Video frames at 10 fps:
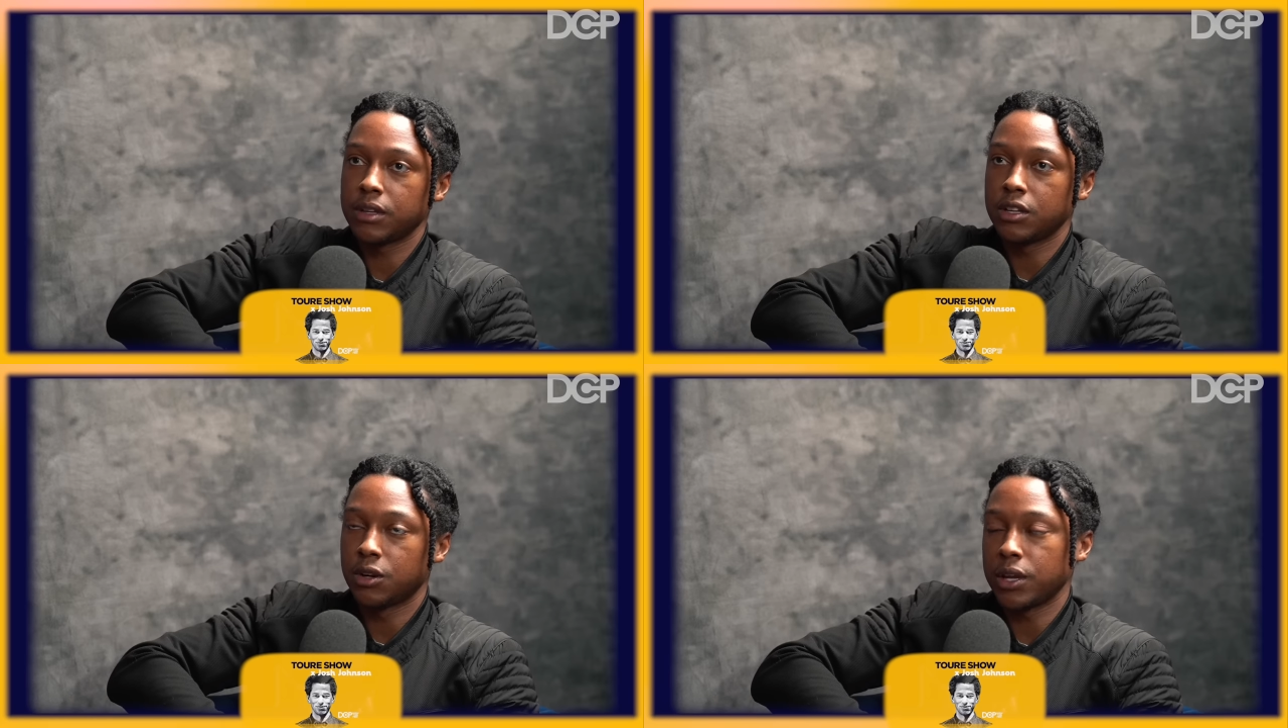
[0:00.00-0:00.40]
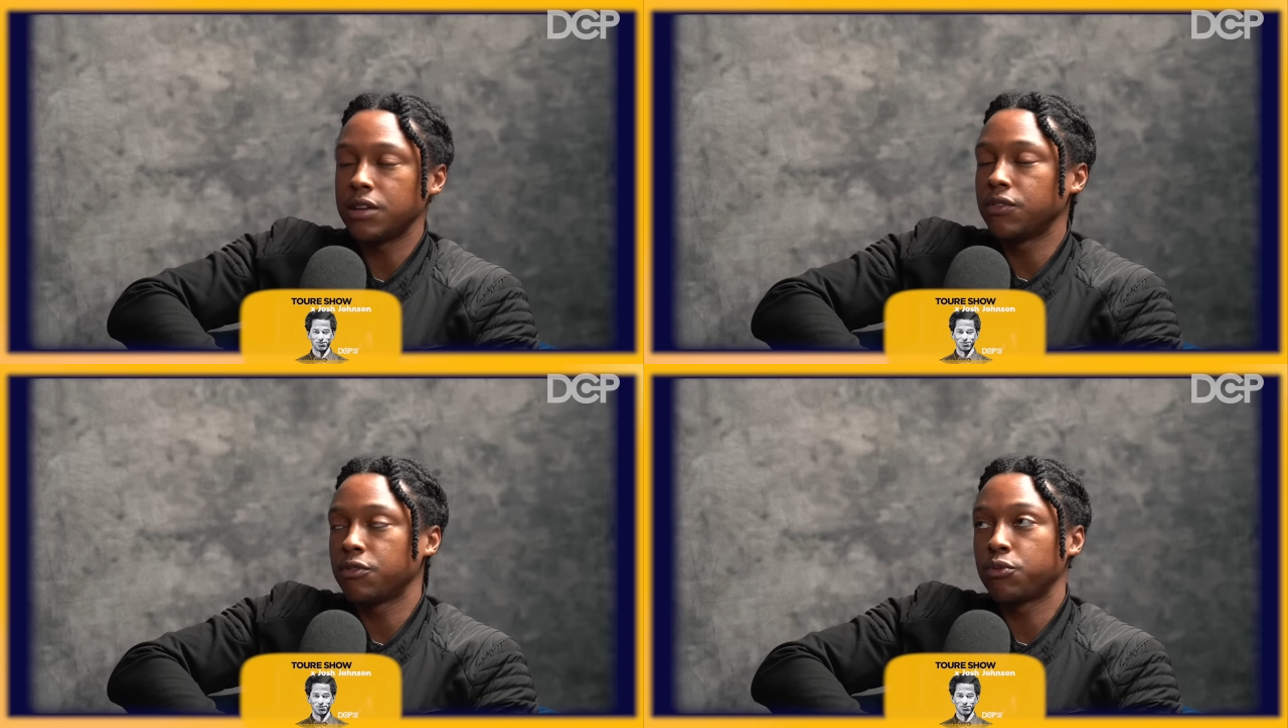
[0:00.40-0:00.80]
you know,
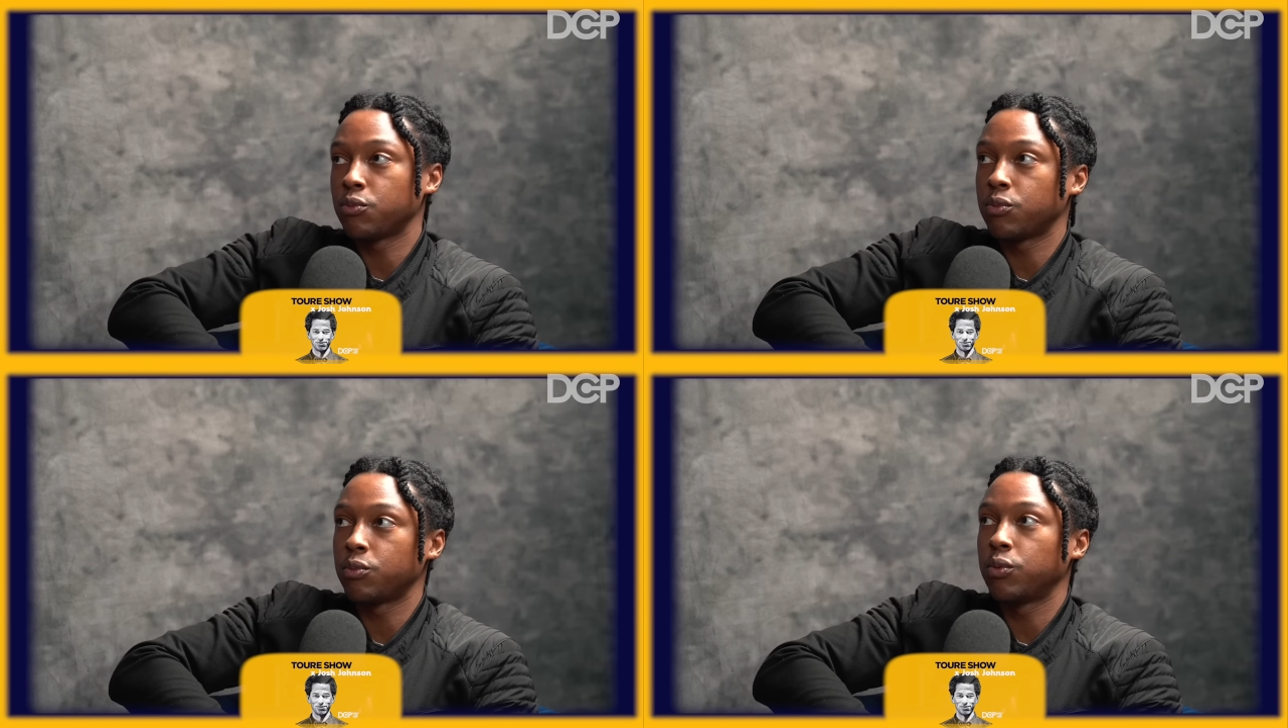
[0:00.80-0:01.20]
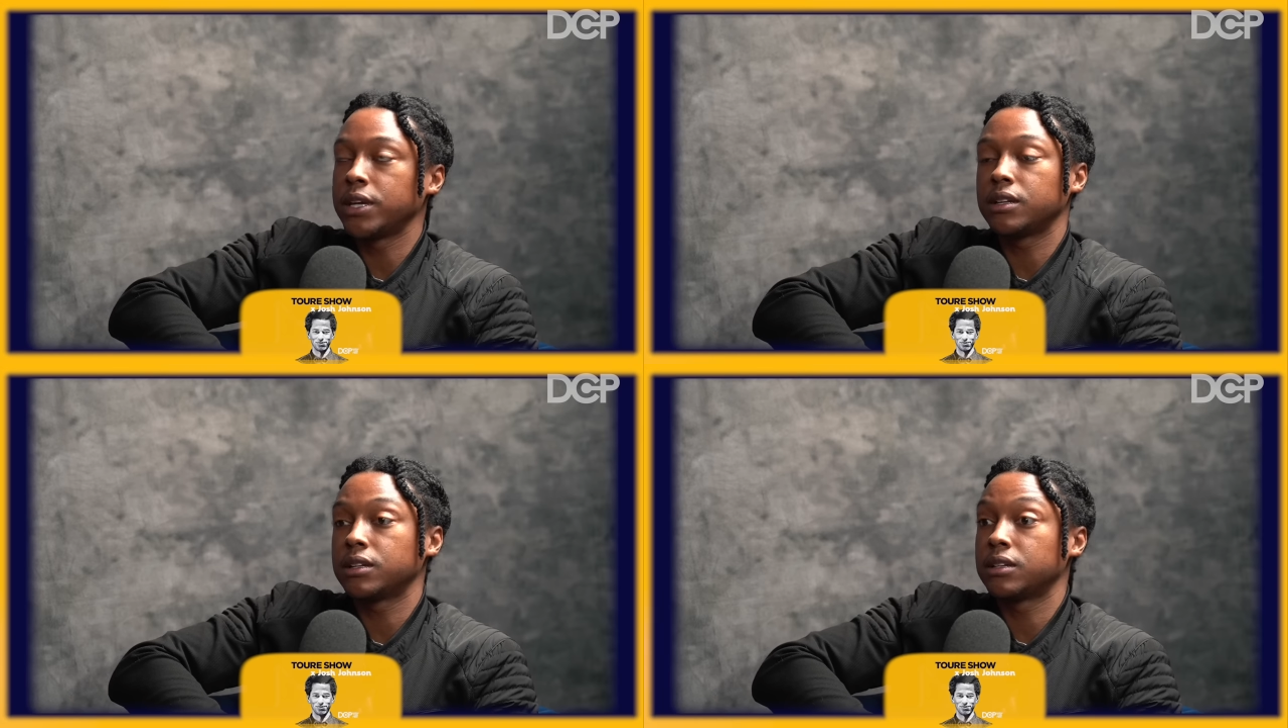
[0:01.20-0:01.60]
even if
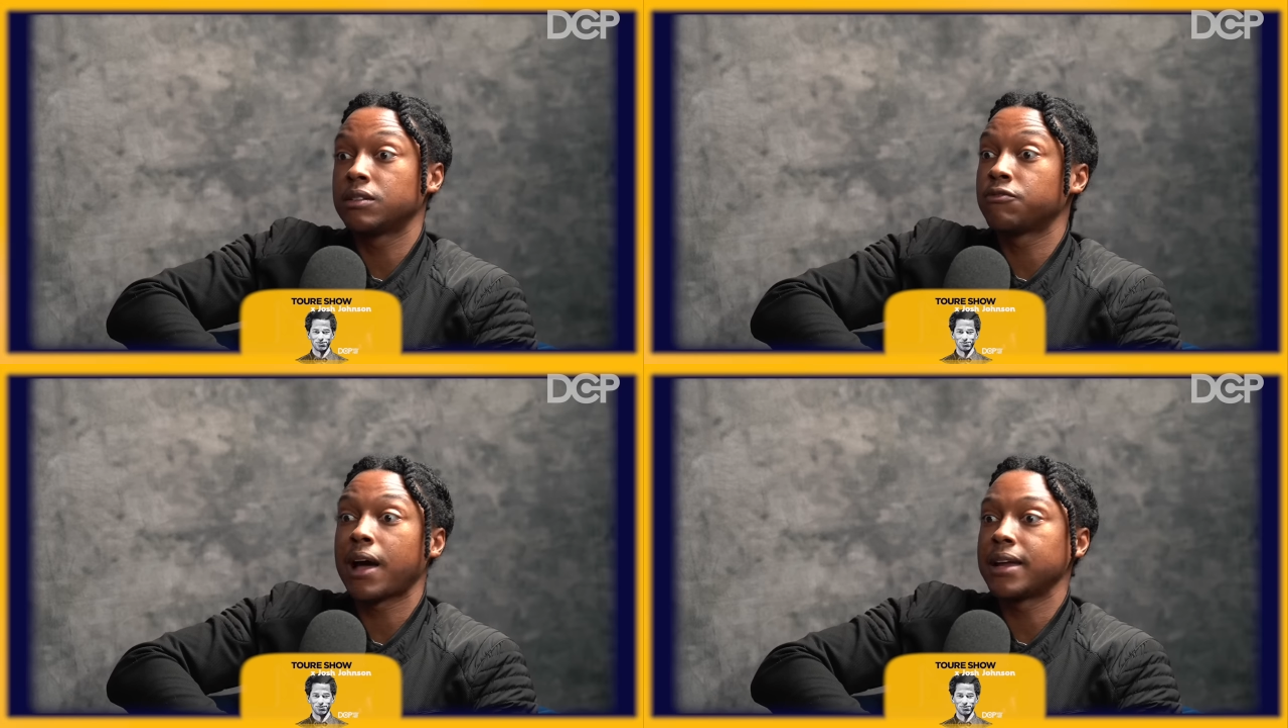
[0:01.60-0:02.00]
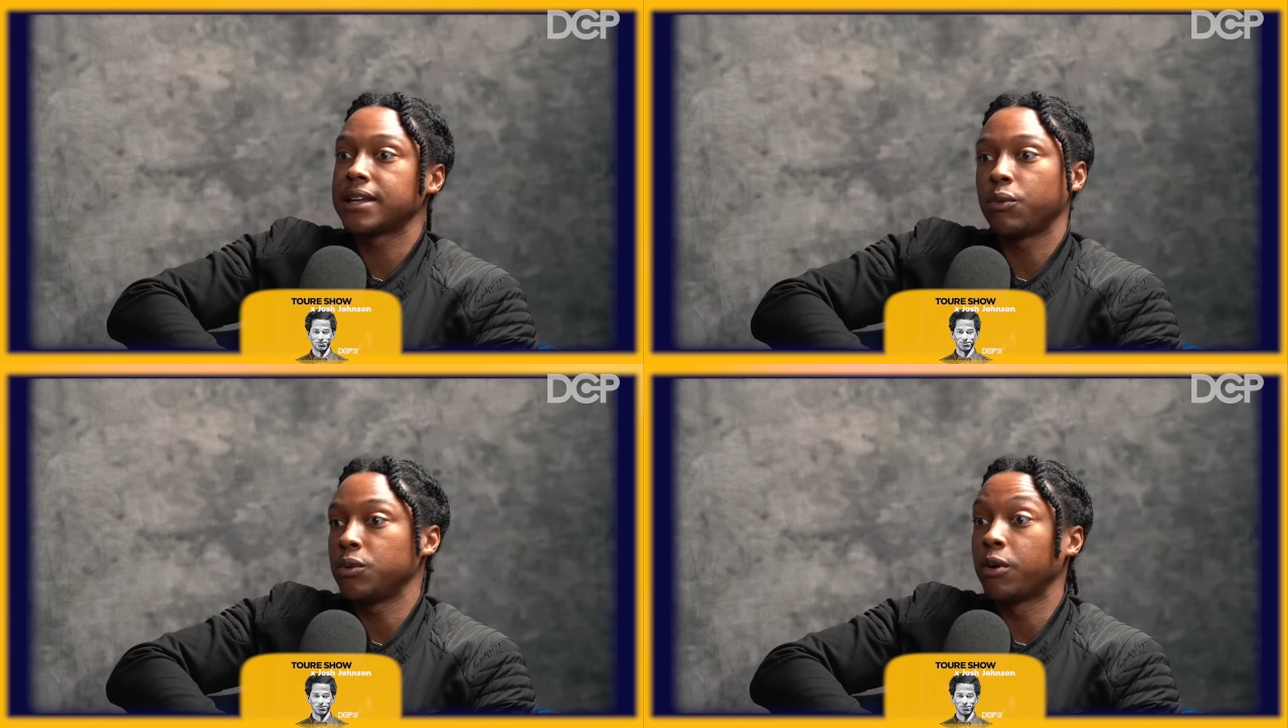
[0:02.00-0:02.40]
we
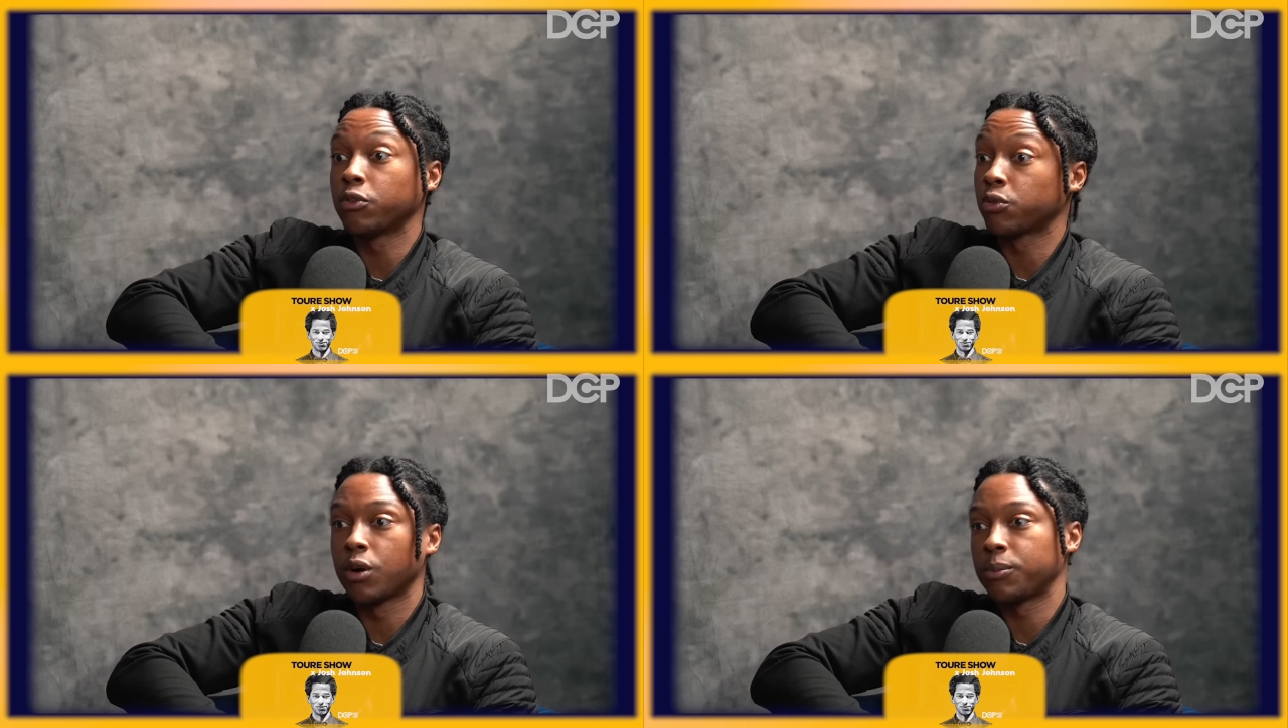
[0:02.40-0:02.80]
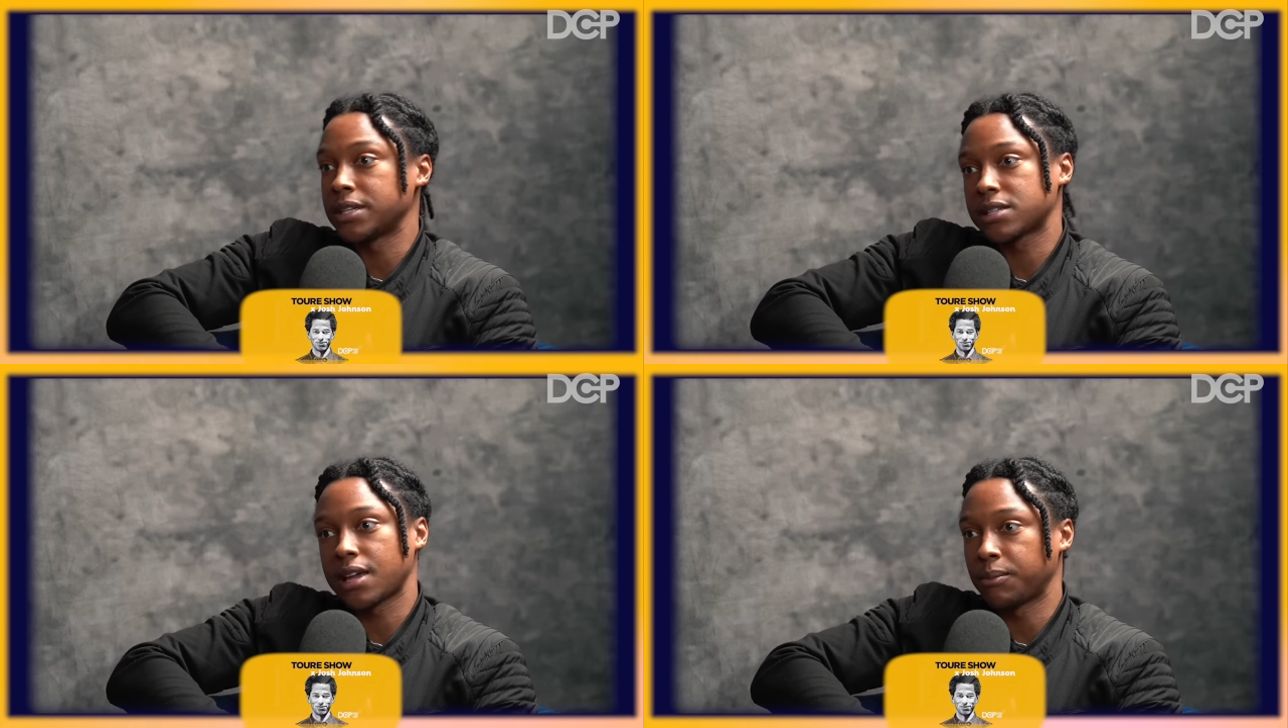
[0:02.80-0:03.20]
find out we both grew up
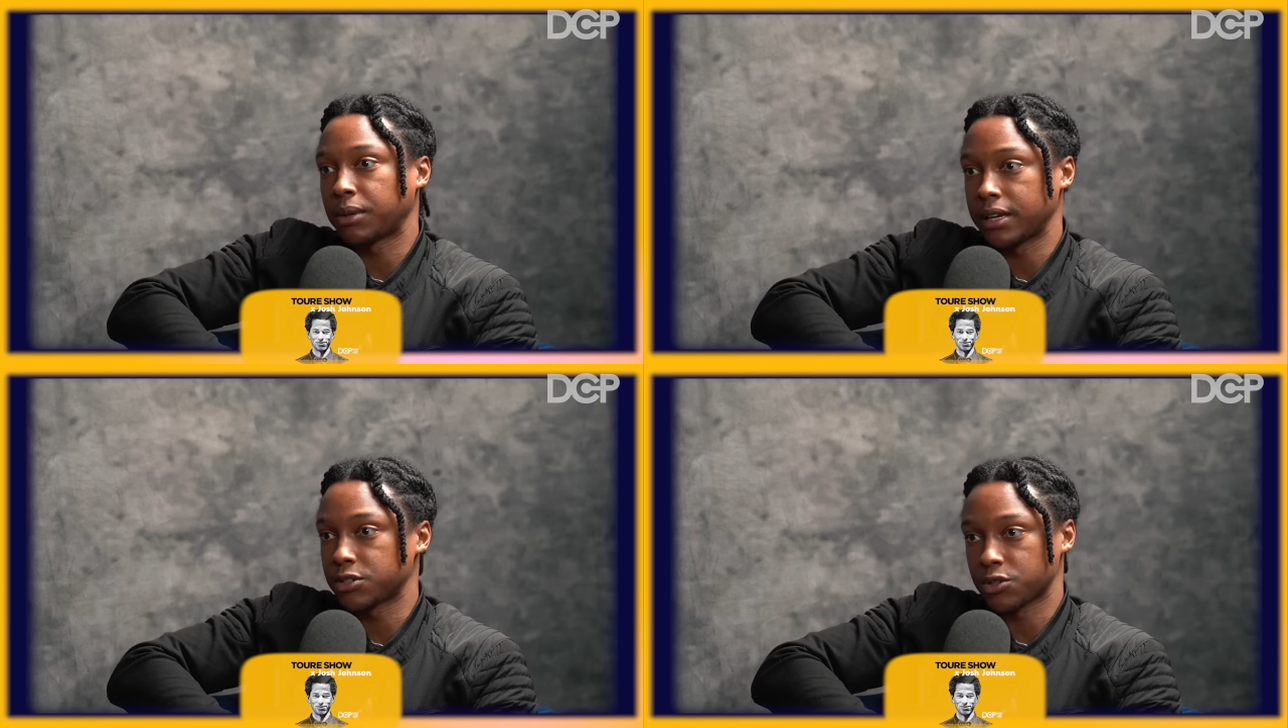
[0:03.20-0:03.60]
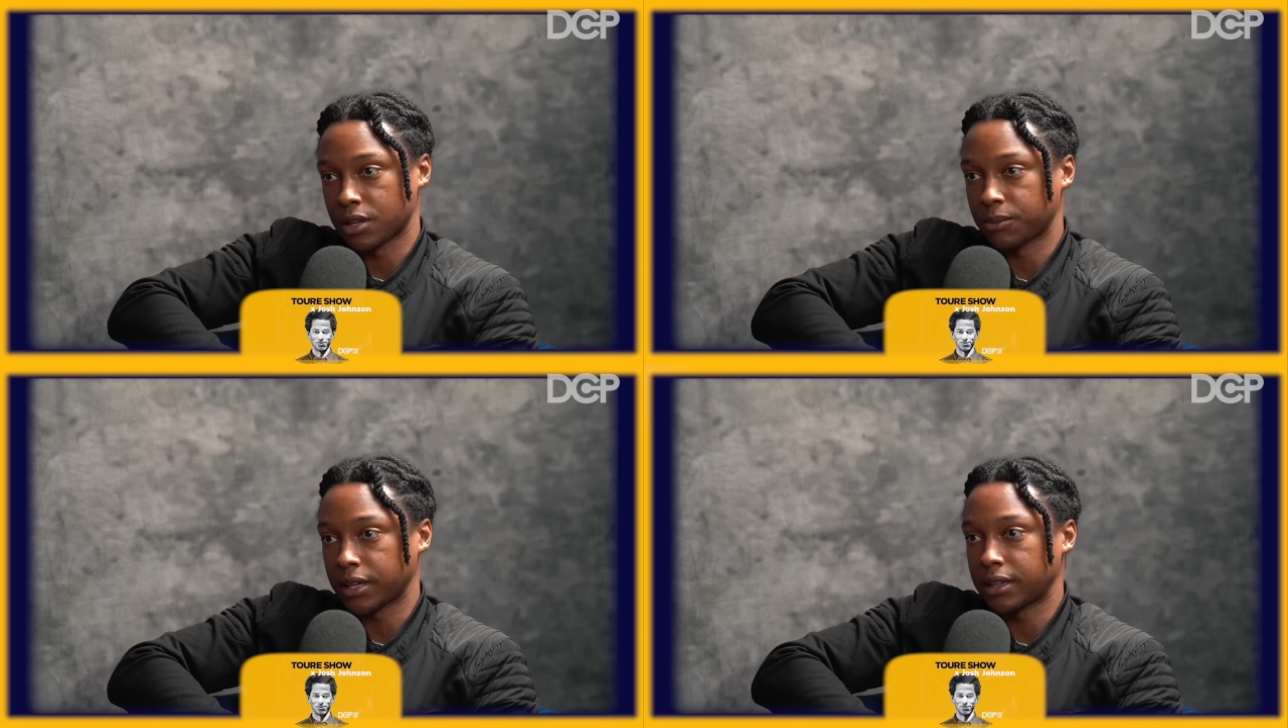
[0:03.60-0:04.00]
in the same place or something,